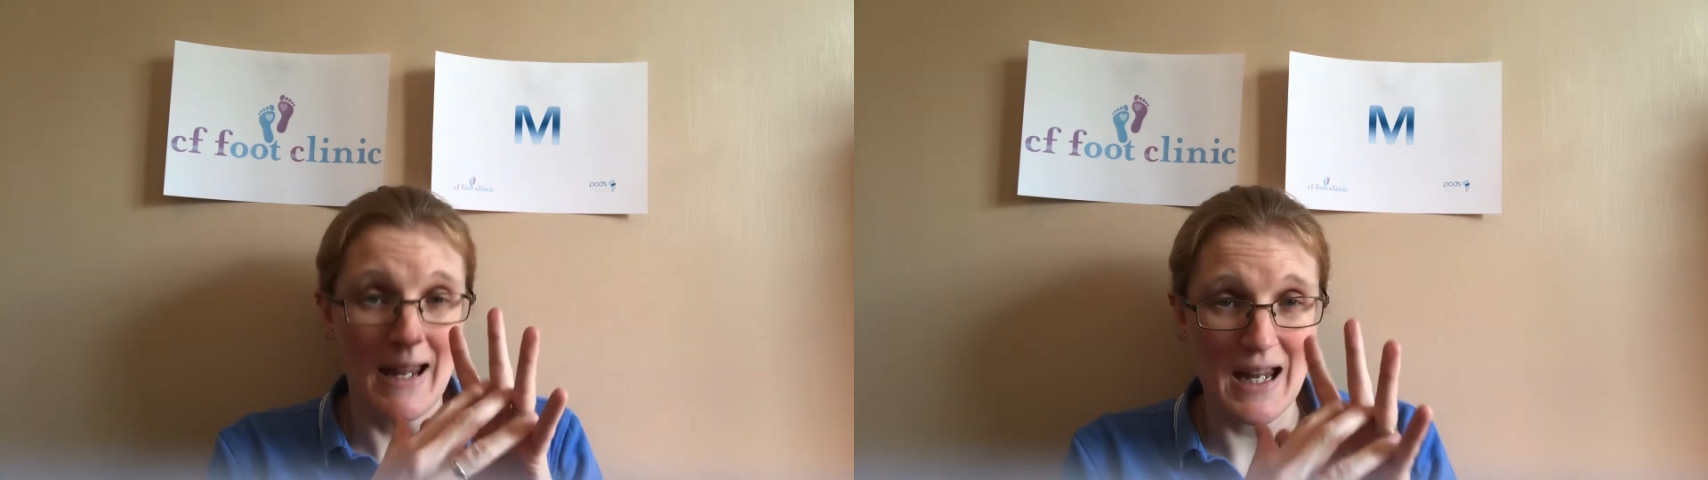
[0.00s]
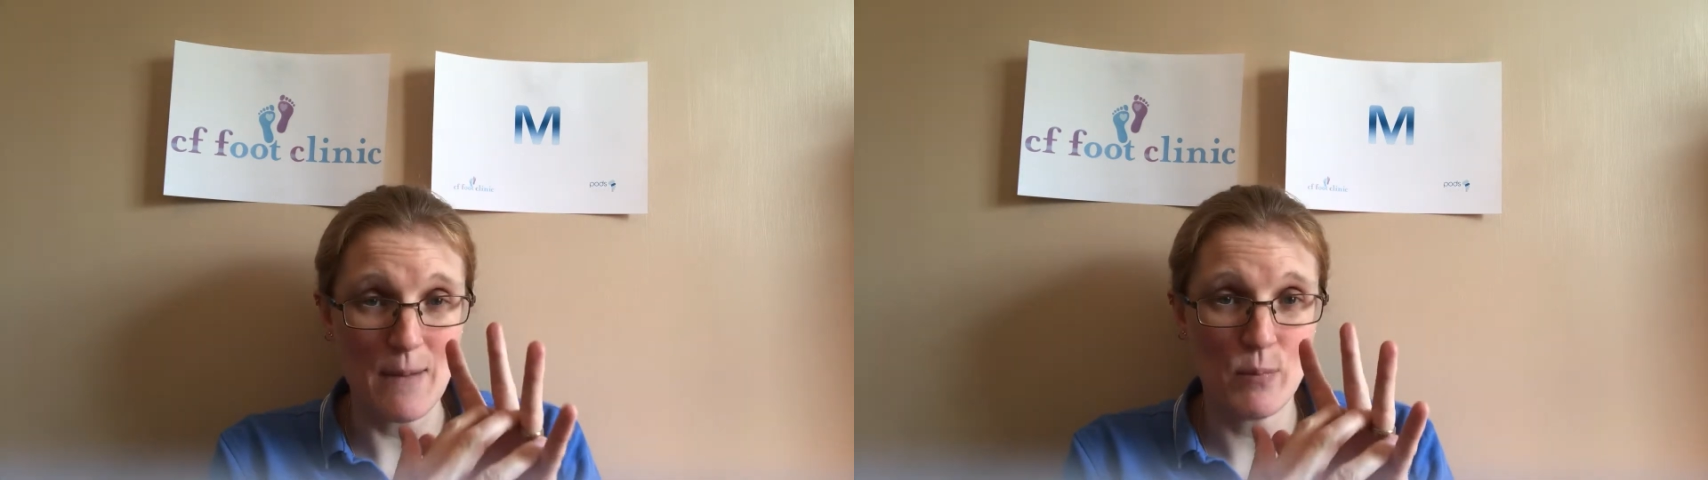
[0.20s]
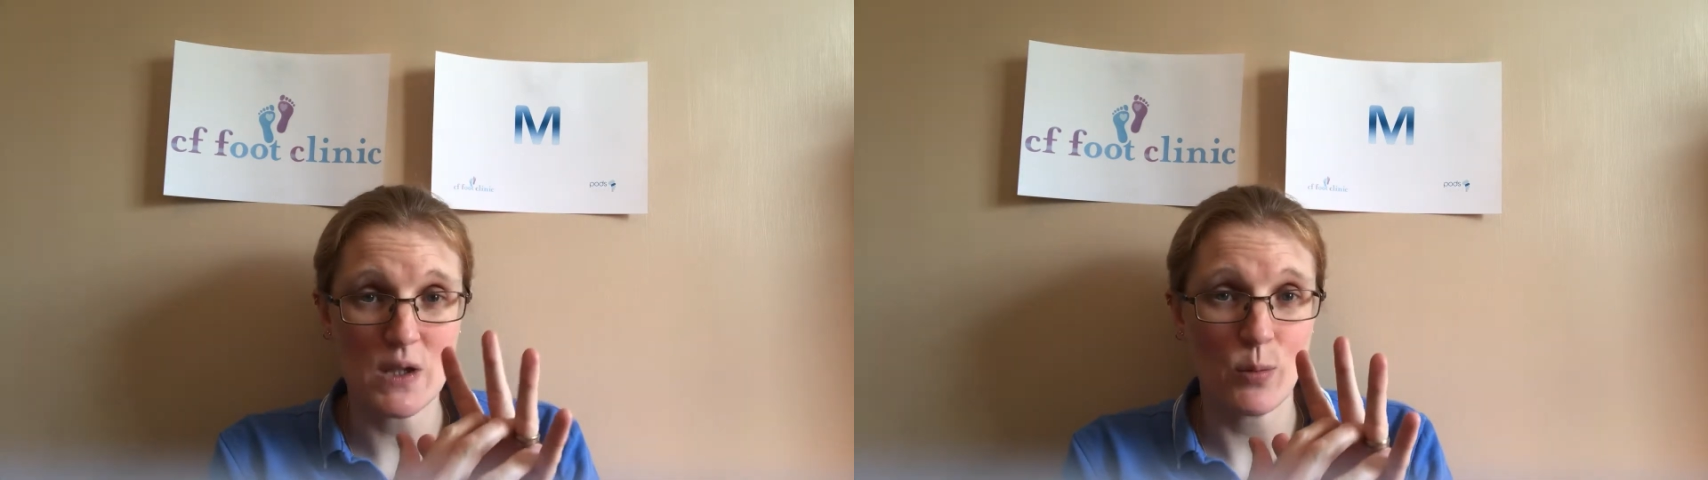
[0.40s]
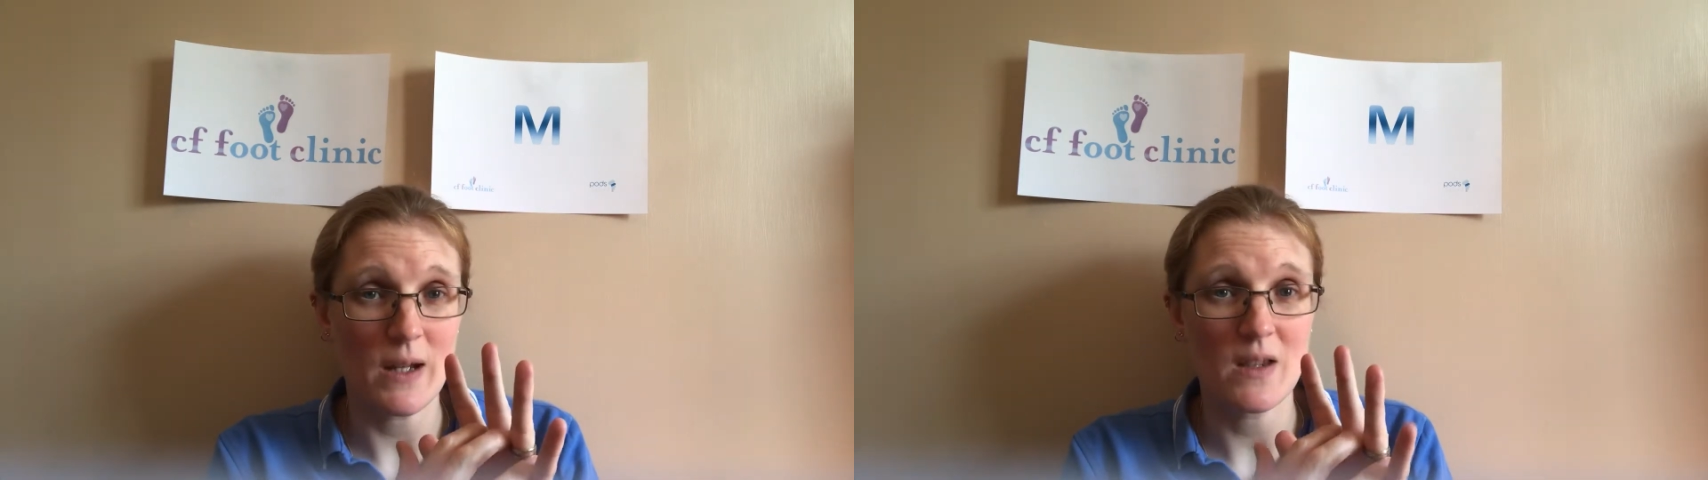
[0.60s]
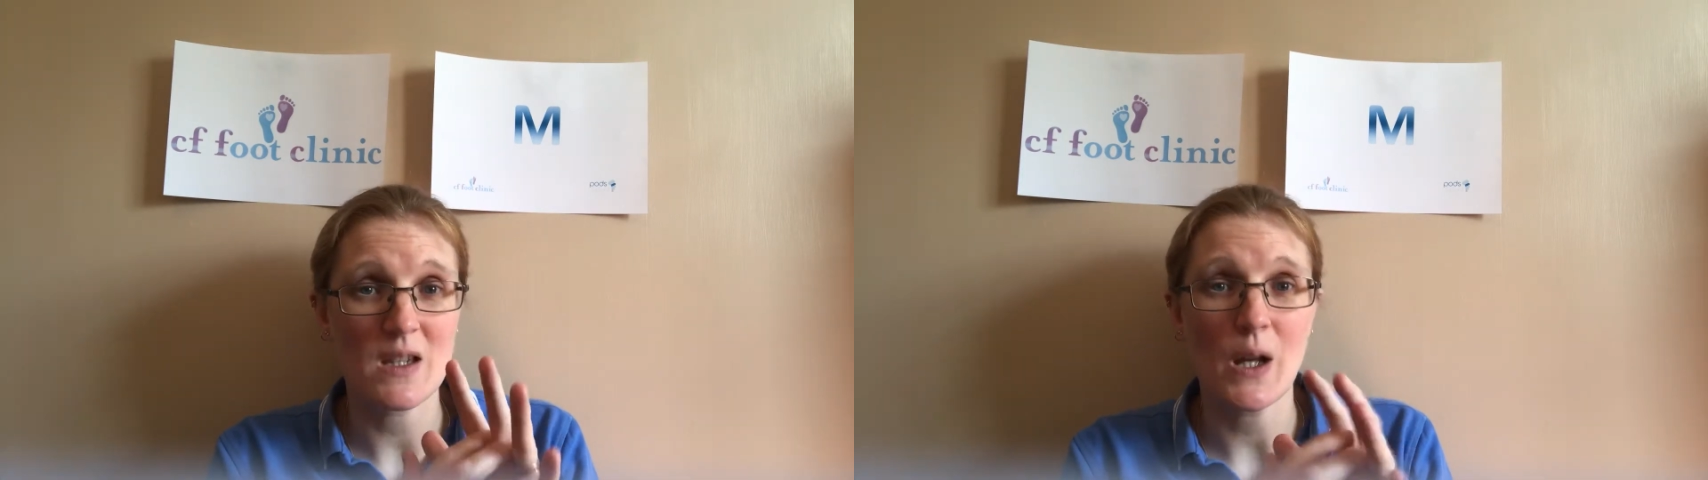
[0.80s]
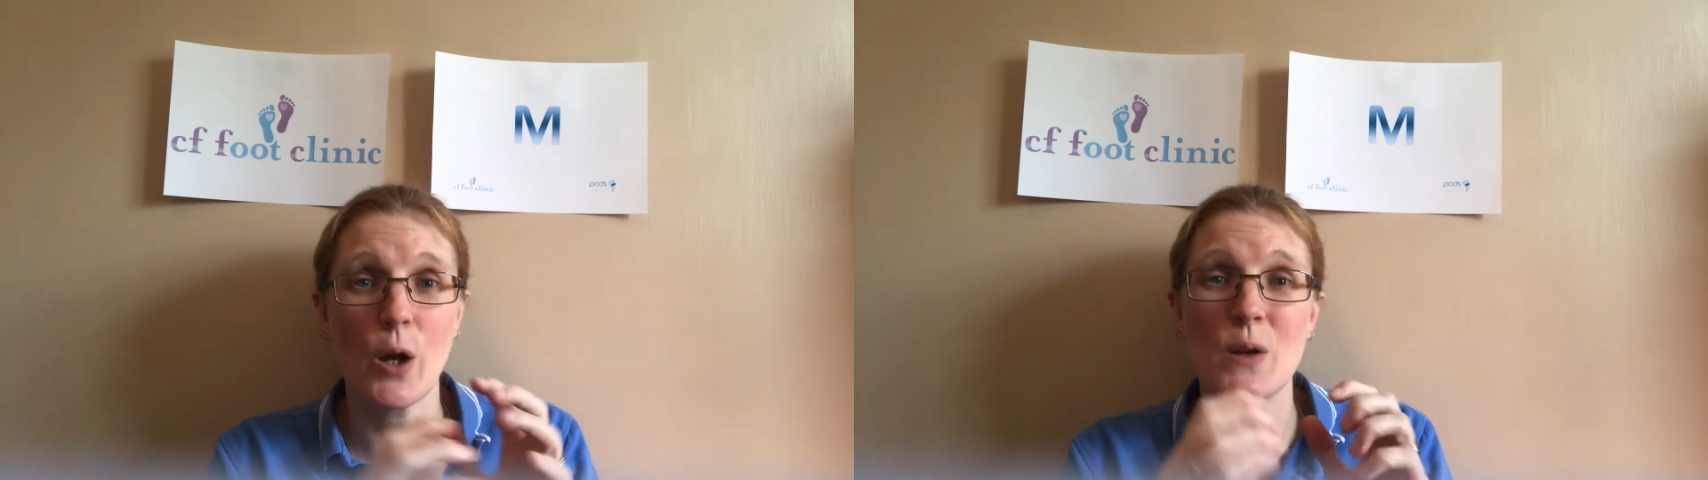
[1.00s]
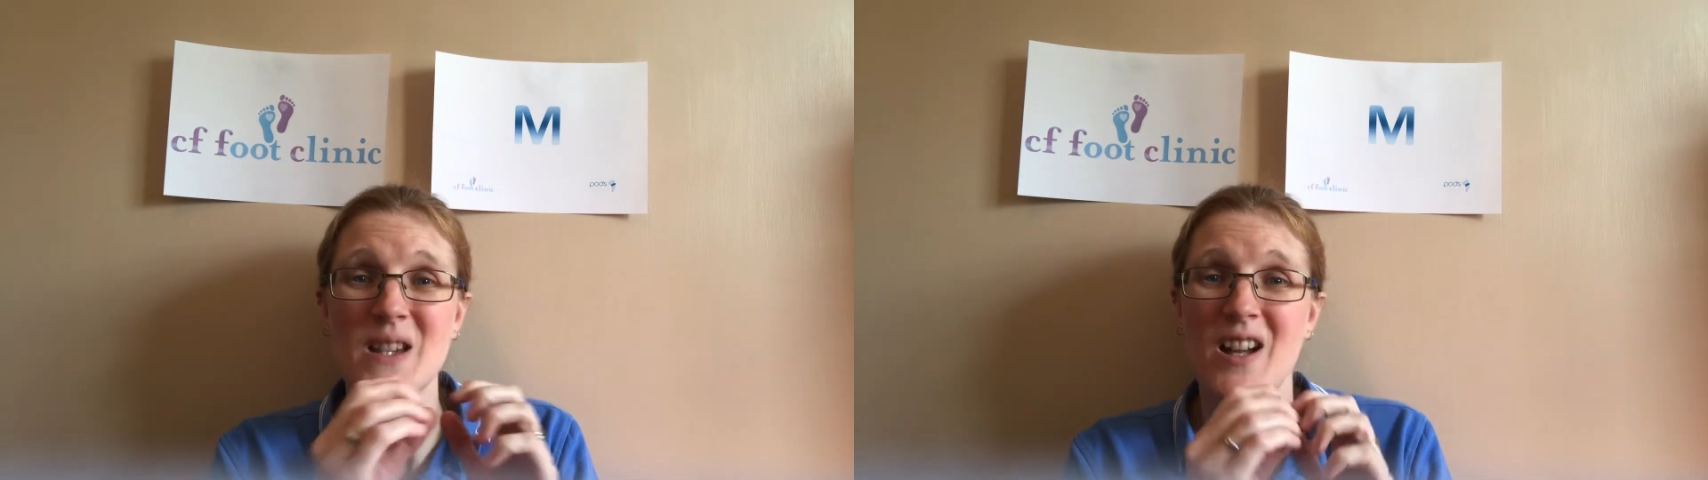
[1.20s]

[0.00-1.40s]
in between the toes,